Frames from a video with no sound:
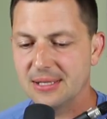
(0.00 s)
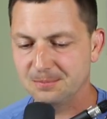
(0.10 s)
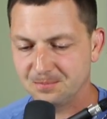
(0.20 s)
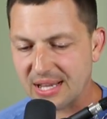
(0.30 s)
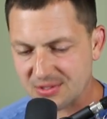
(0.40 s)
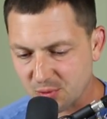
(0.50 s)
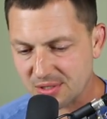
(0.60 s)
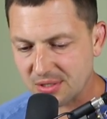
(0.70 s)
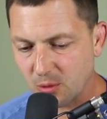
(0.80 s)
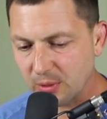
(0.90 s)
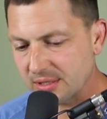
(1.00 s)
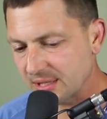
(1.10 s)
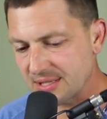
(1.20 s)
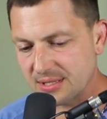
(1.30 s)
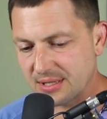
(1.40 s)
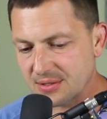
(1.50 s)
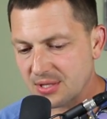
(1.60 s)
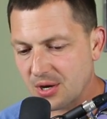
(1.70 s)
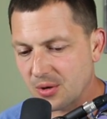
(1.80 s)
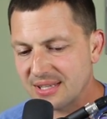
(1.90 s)
And that's what's going to win listings.
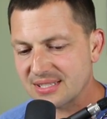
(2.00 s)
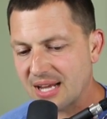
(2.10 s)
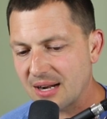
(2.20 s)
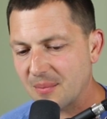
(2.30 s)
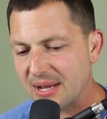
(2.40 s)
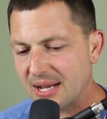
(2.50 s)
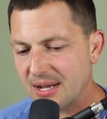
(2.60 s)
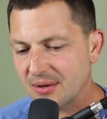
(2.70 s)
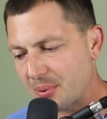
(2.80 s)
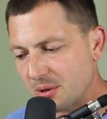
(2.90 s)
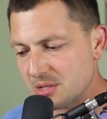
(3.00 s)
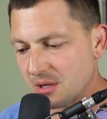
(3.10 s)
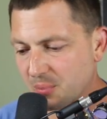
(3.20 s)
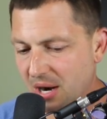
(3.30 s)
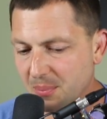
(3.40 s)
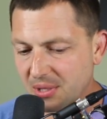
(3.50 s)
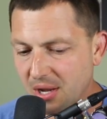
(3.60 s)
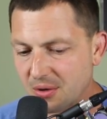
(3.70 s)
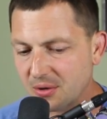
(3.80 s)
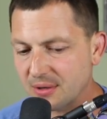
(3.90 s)
So it's not about approaching a property
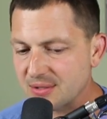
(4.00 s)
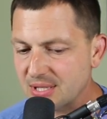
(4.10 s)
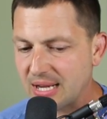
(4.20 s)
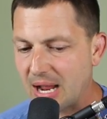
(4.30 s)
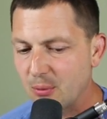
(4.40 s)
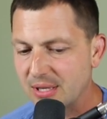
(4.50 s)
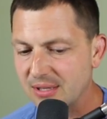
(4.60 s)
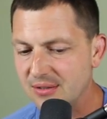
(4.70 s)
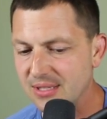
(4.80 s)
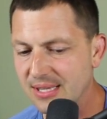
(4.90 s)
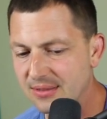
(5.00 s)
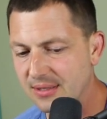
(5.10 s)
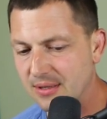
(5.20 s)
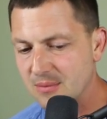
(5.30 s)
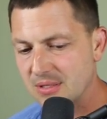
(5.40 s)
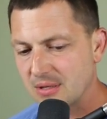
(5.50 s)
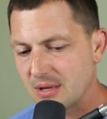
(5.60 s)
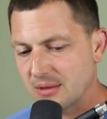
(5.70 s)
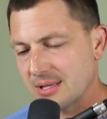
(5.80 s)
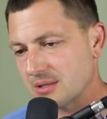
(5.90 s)
owner and seeing how we can get them
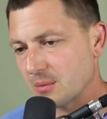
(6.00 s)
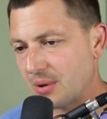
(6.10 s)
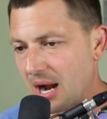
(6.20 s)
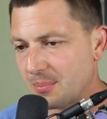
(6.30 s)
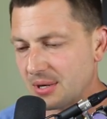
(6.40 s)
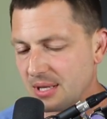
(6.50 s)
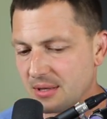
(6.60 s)
to list their property.